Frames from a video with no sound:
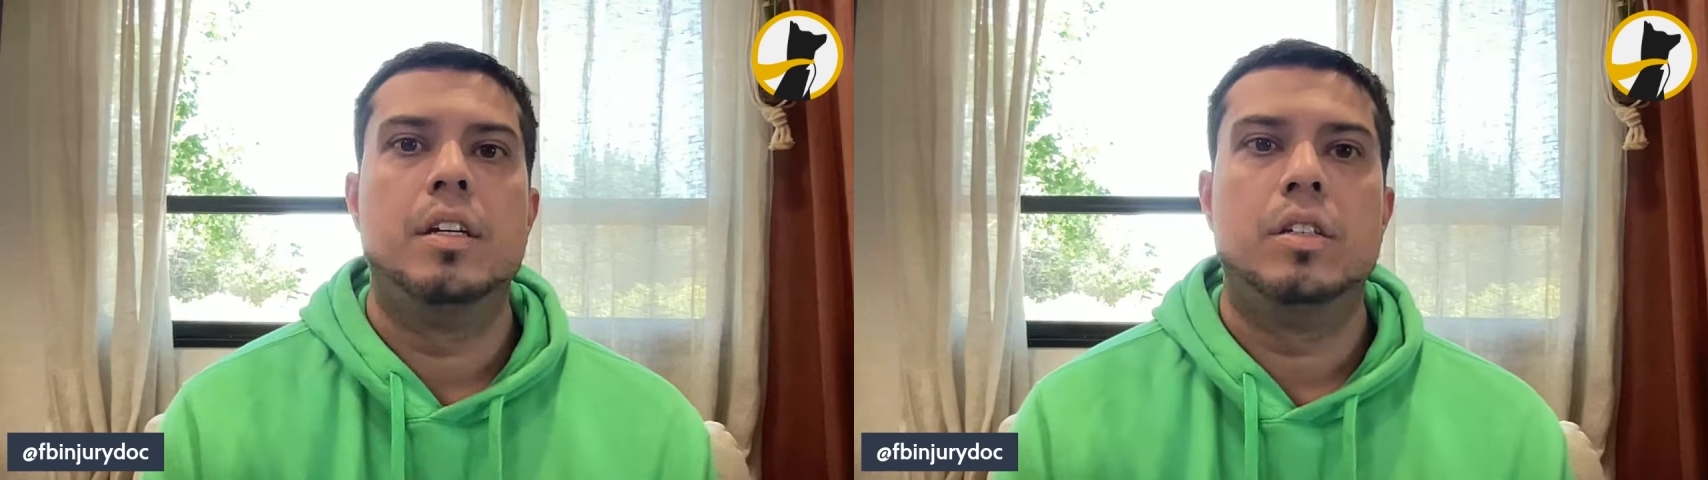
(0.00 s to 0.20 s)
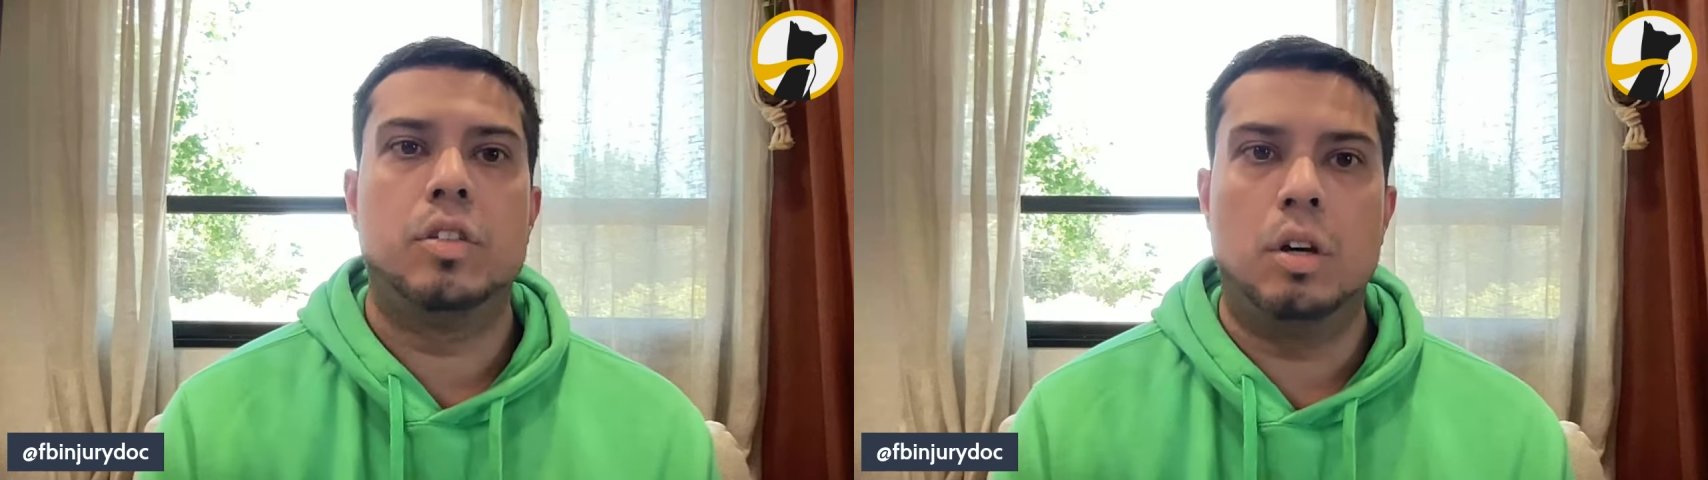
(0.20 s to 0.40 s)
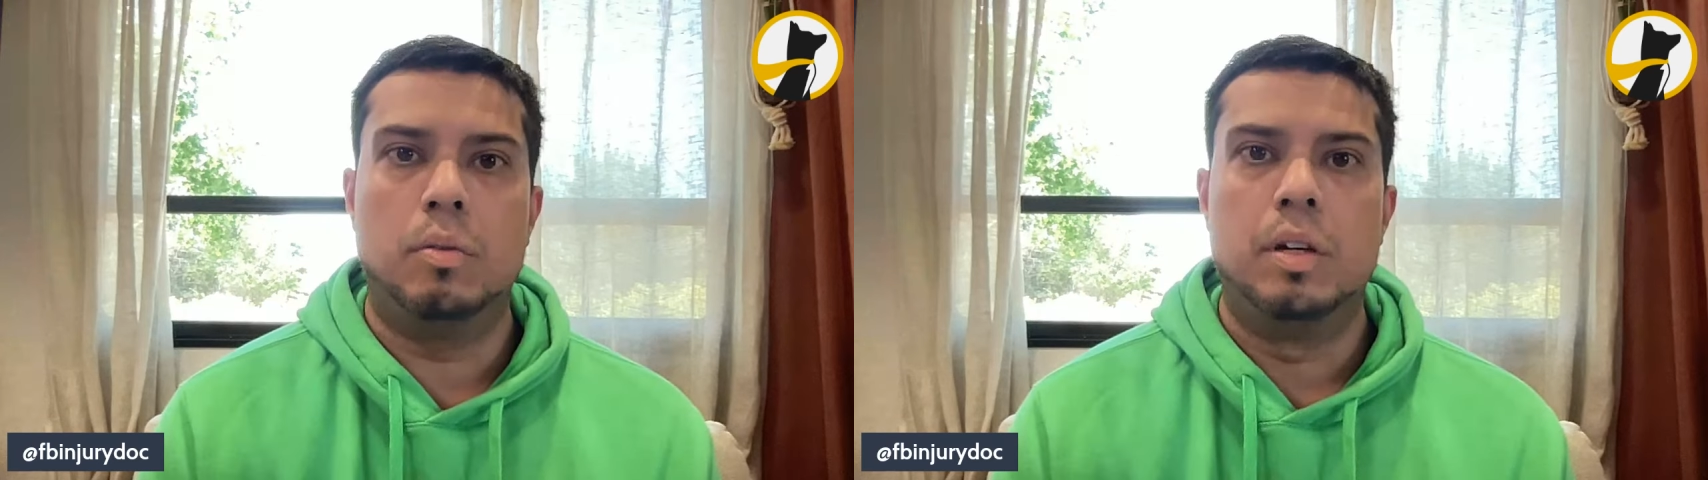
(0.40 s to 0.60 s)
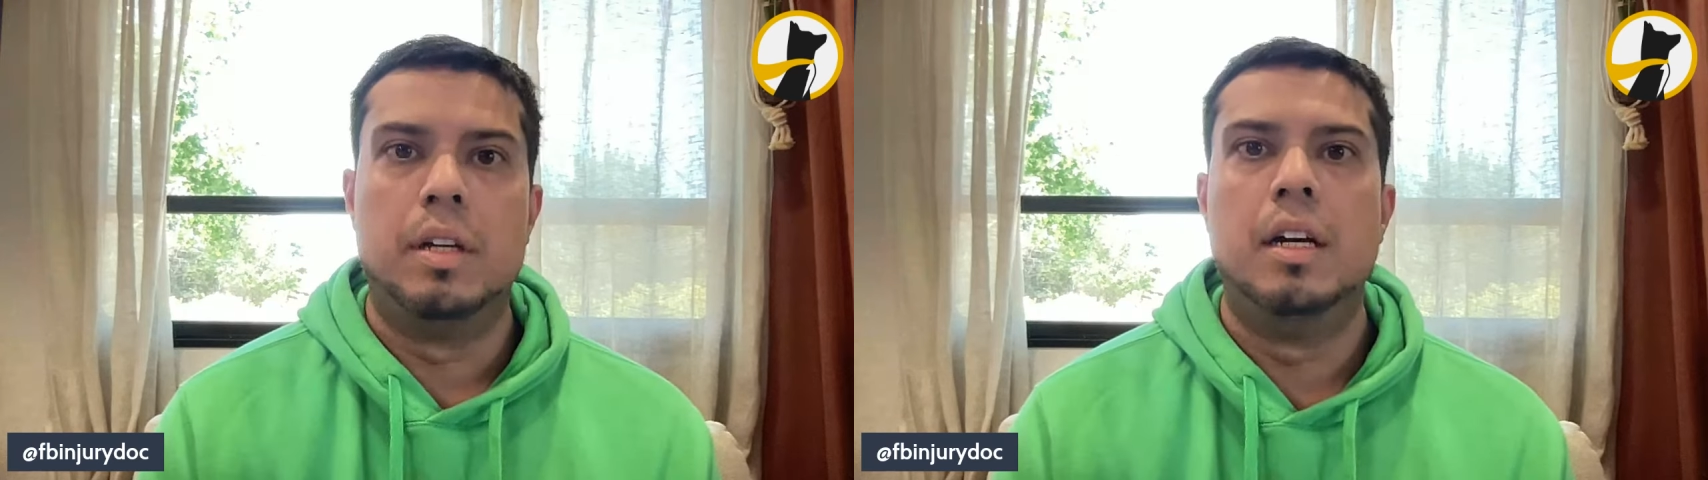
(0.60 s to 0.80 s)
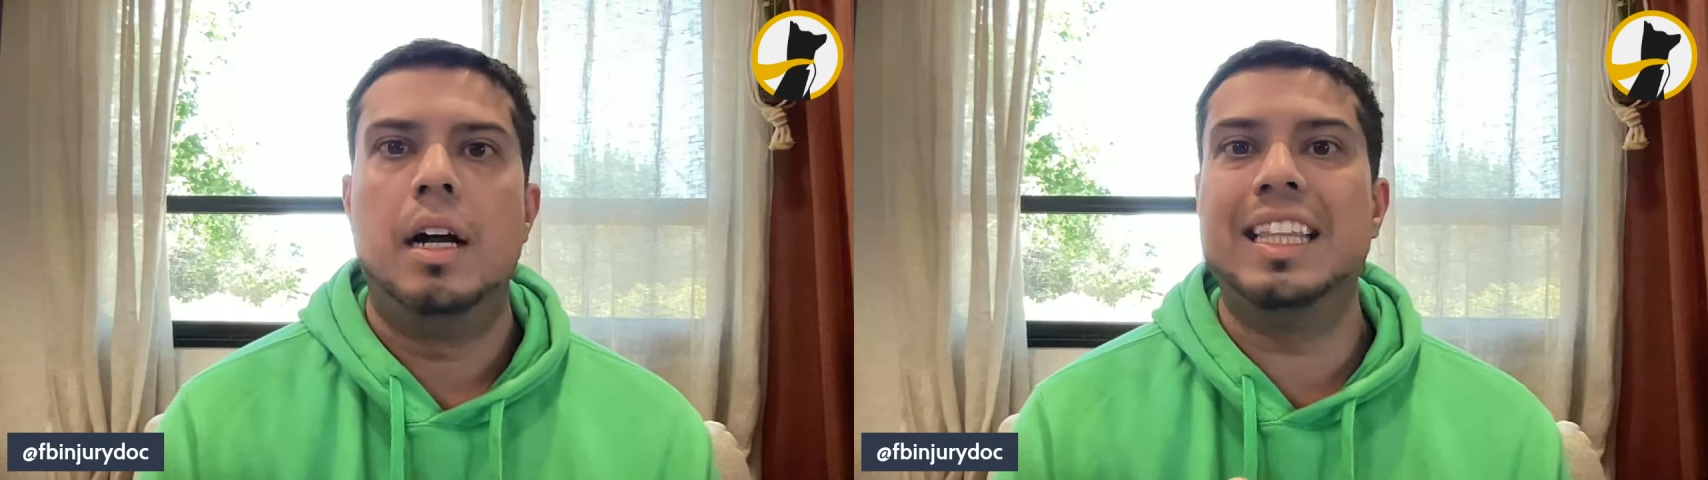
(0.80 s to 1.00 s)
So
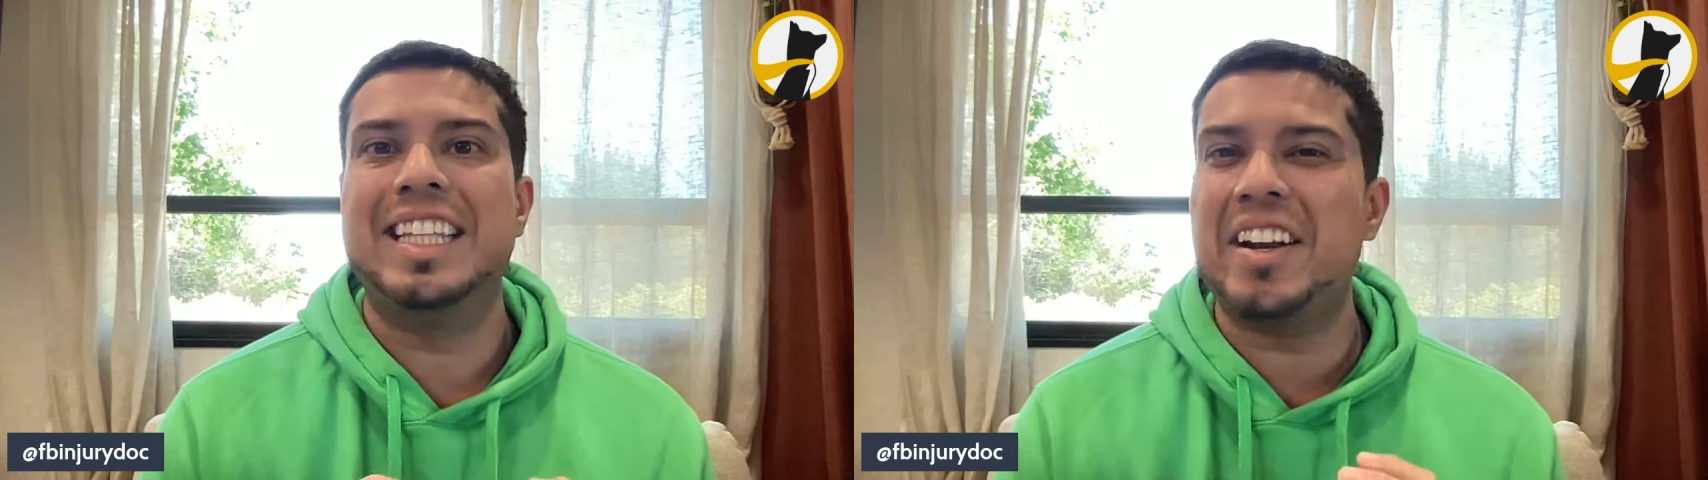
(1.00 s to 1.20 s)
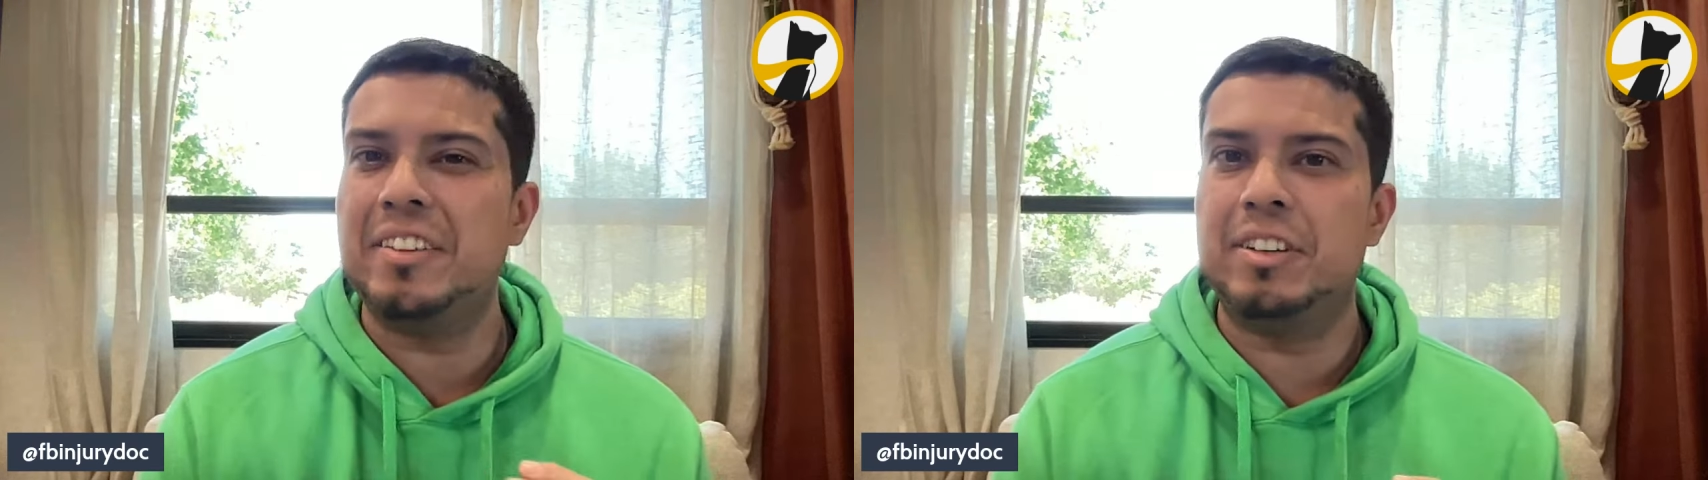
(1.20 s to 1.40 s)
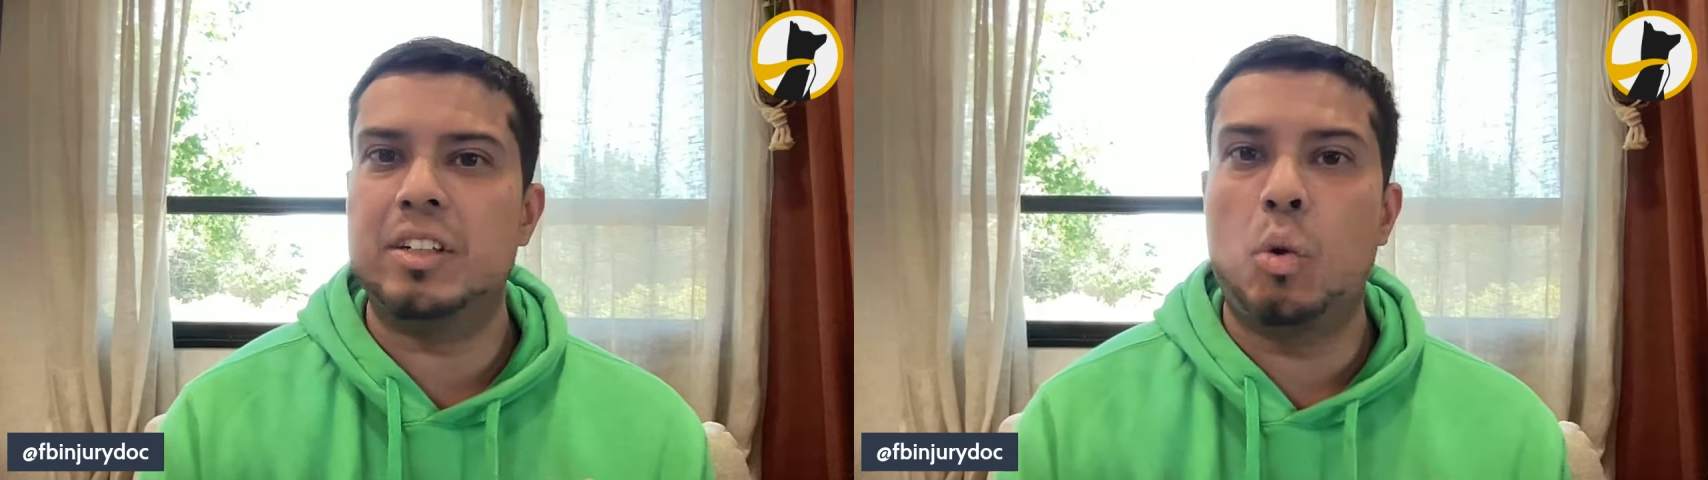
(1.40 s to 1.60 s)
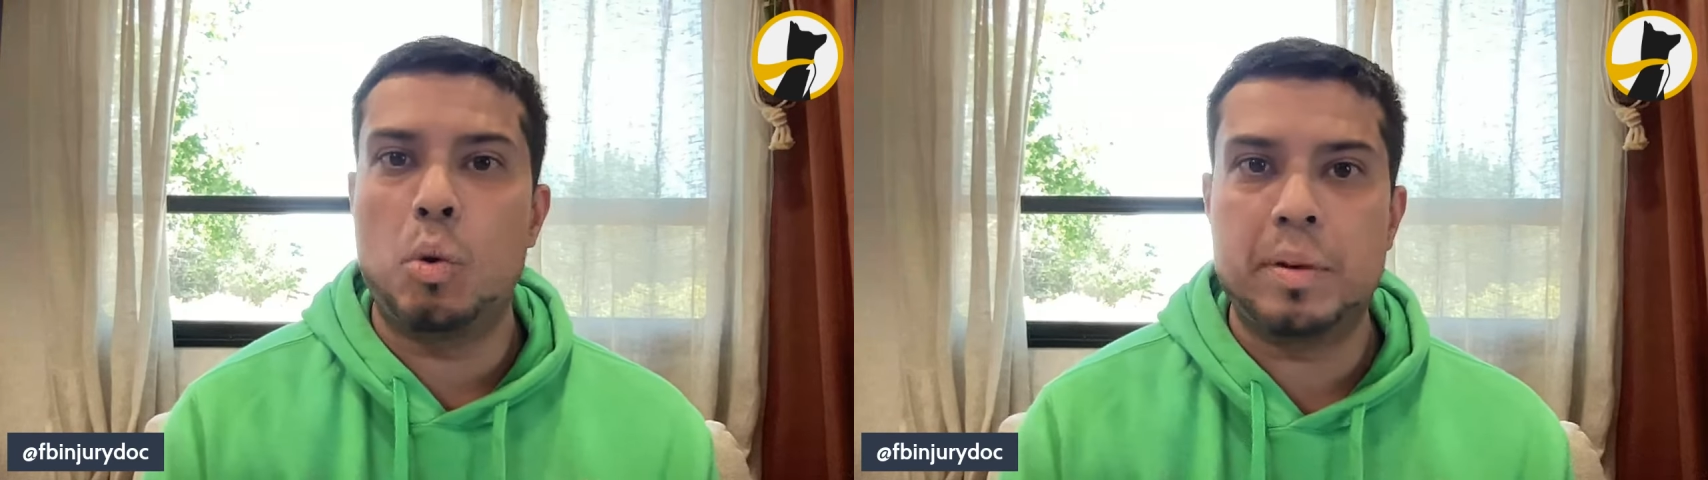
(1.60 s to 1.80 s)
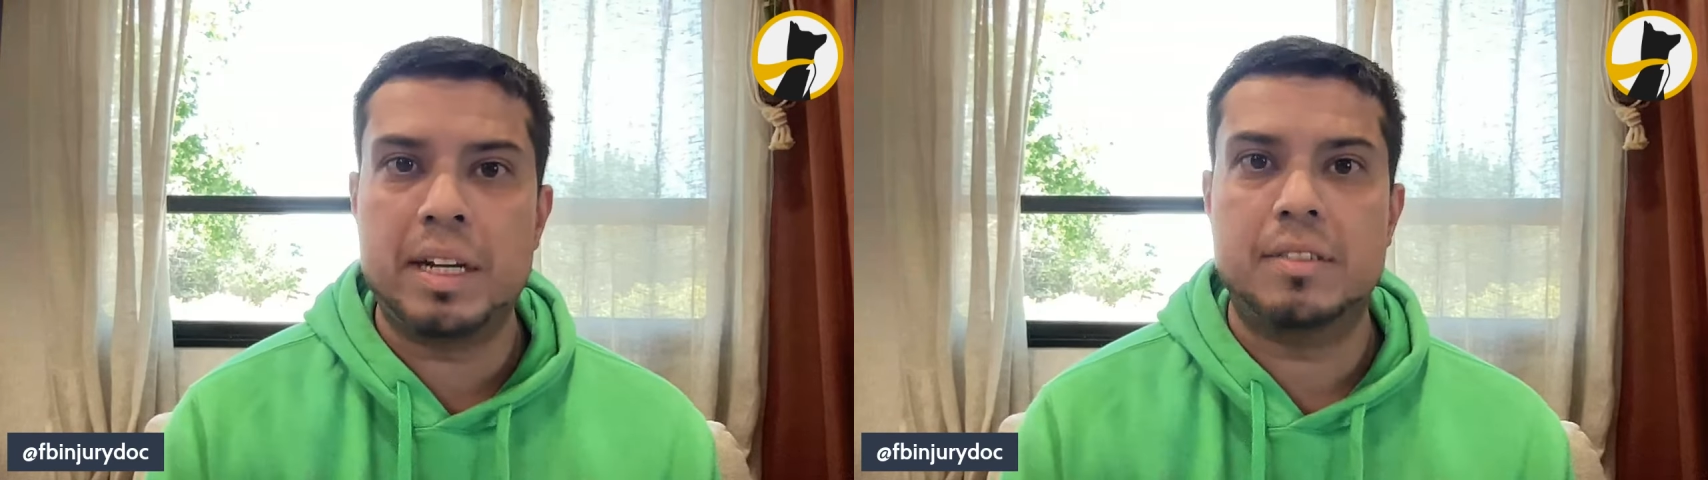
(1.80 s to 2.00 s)
a lot of different quarterbacks